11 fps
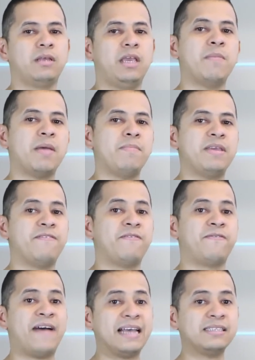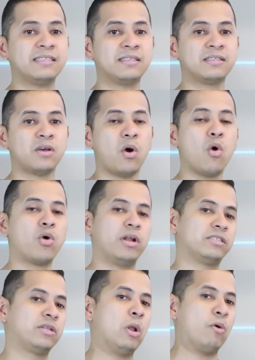It might be fast or
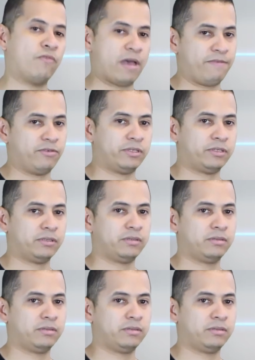slow fibers.